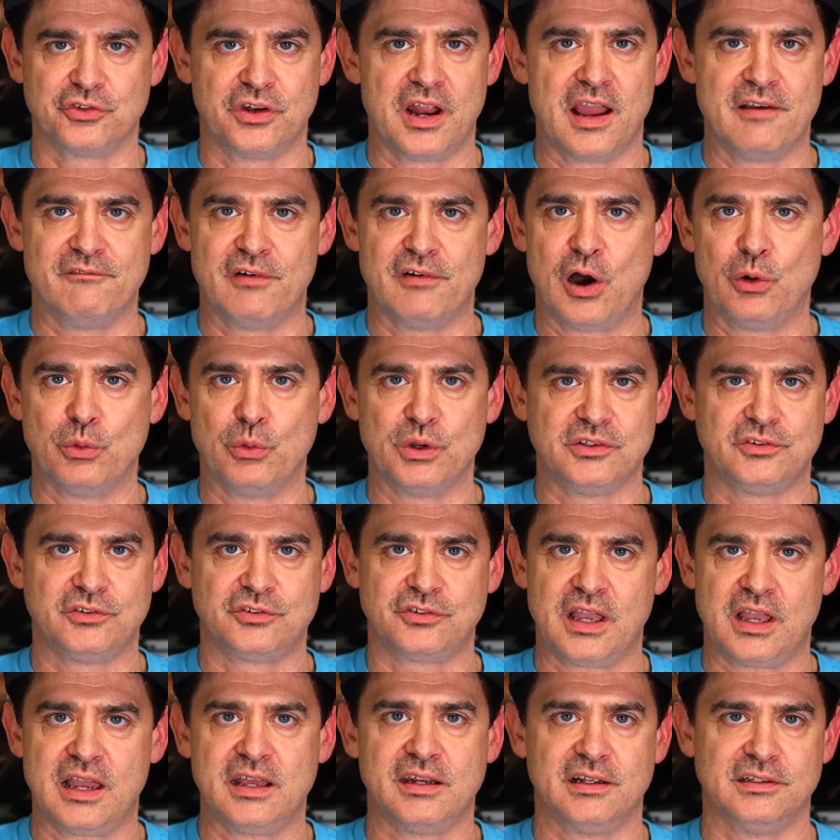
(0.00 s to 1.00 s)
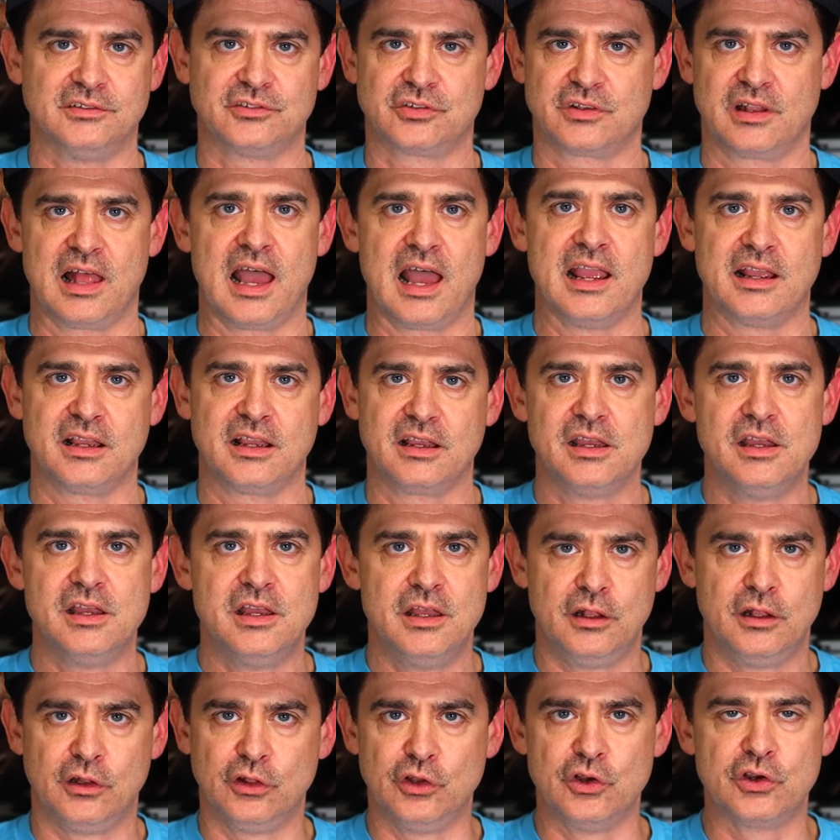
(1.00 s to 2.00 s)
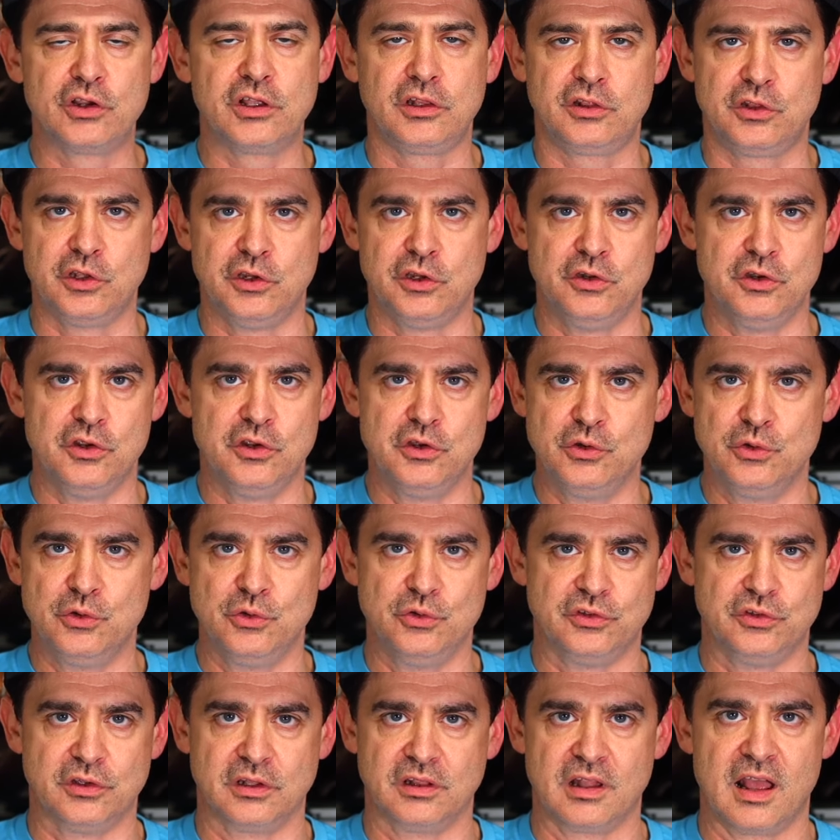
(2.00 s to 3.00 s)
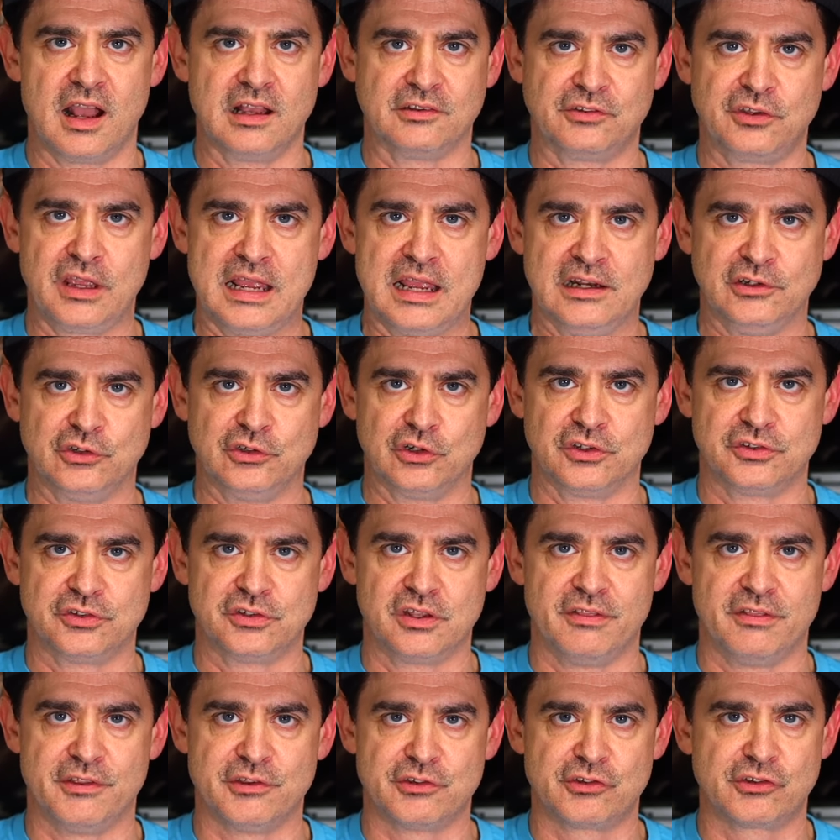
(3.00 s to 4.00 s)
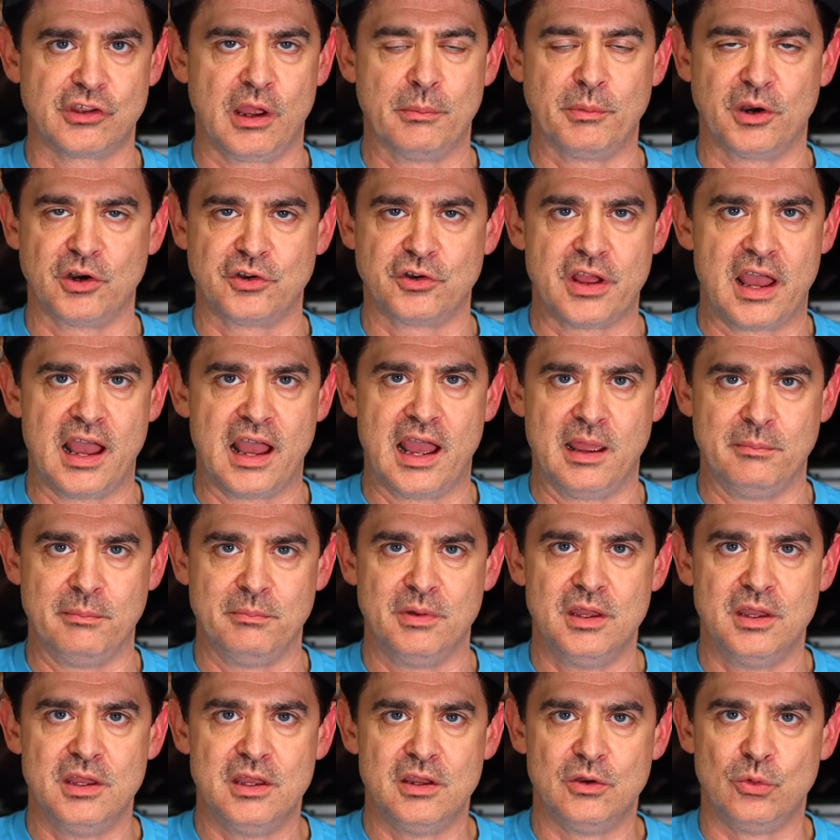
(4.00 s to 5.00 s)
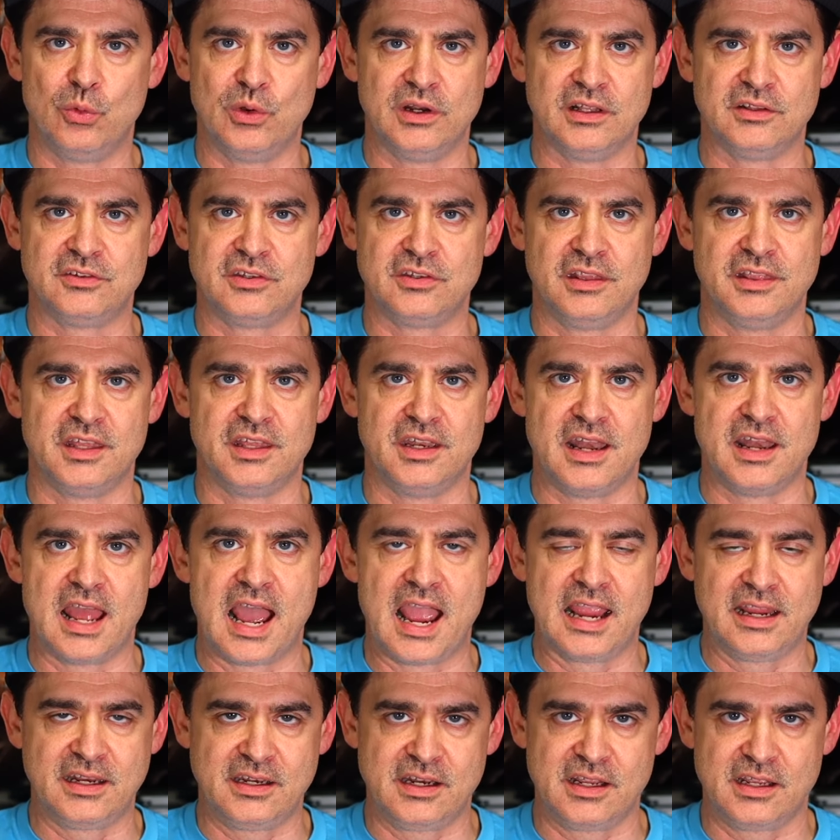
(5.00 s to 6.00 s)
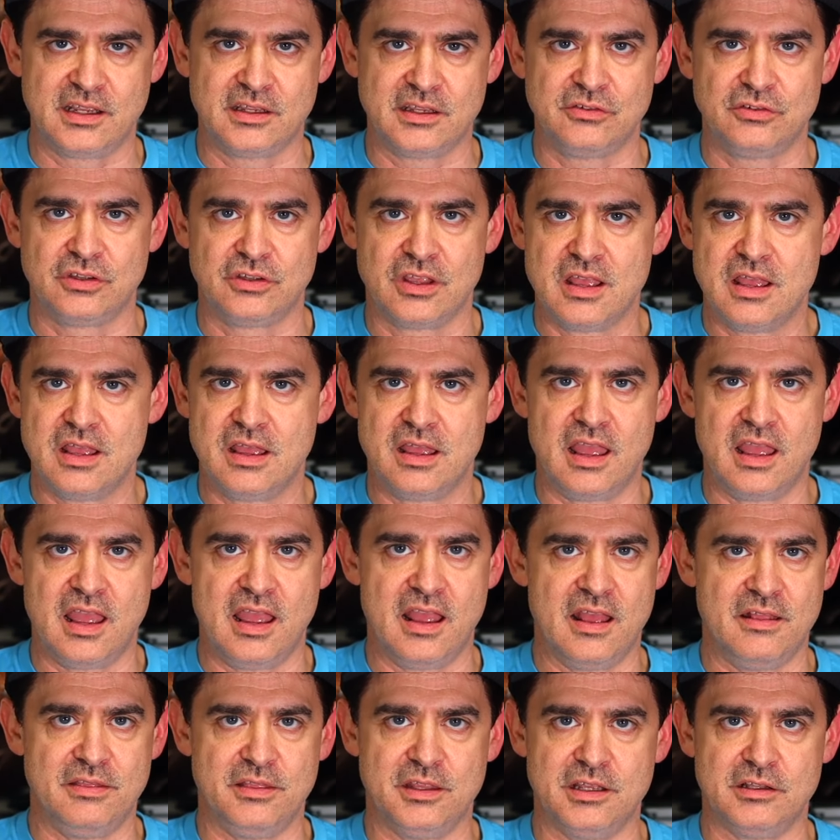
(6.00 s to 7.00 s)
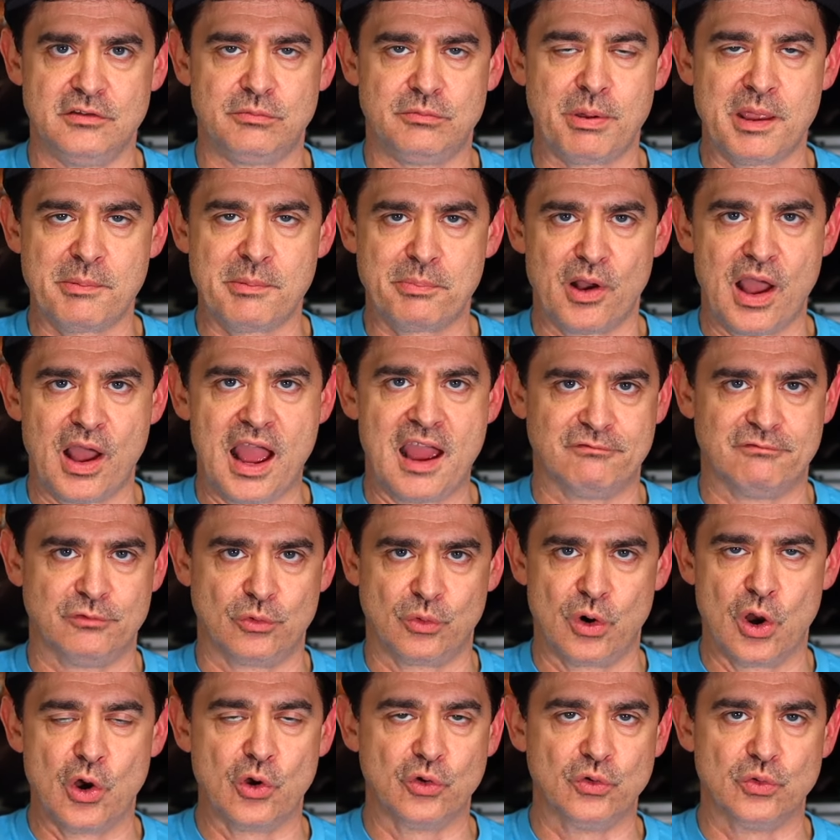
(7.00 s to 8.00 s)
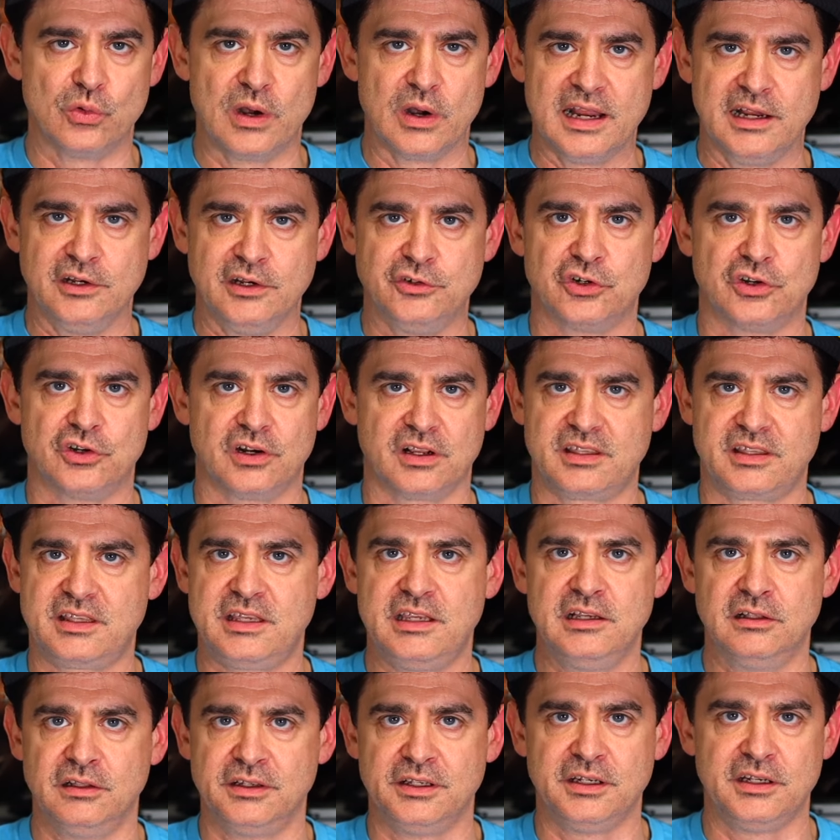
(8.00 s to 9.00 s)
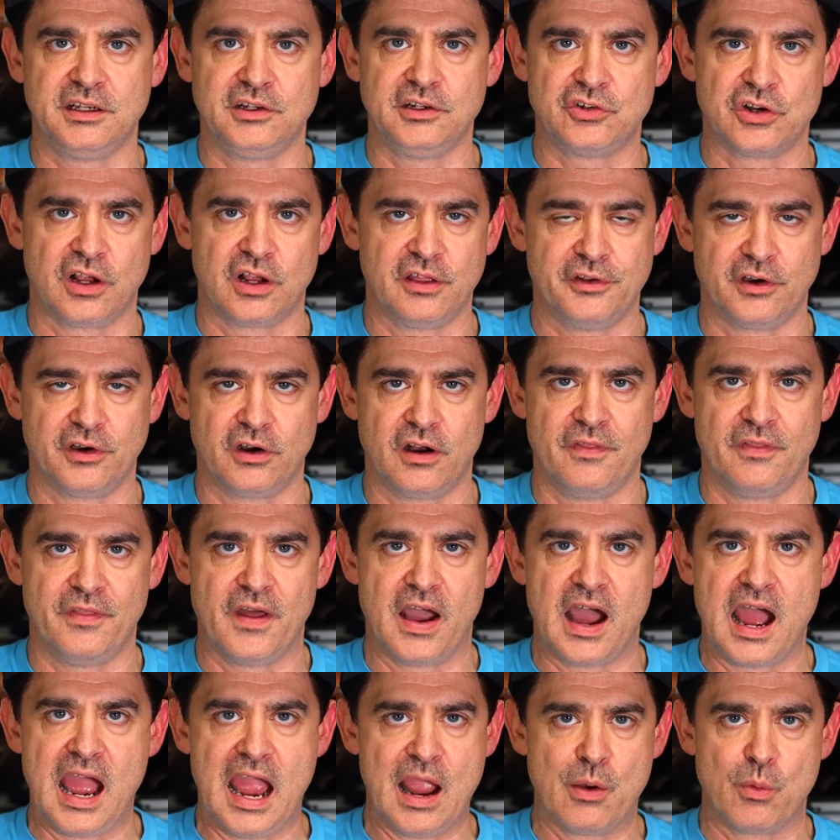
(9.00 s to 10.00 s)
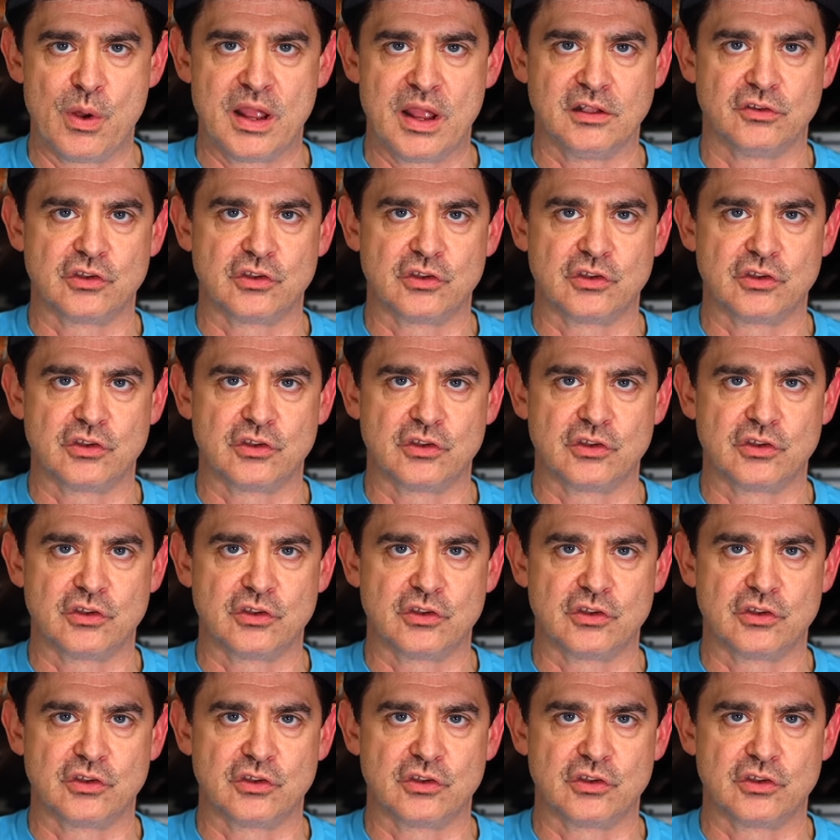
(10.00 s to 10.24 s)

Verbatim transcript: And I've always said, it's like, look at the news in Los Angeles in the summertime when it's in the 90s and these people have road rage or are killing each other on the highway.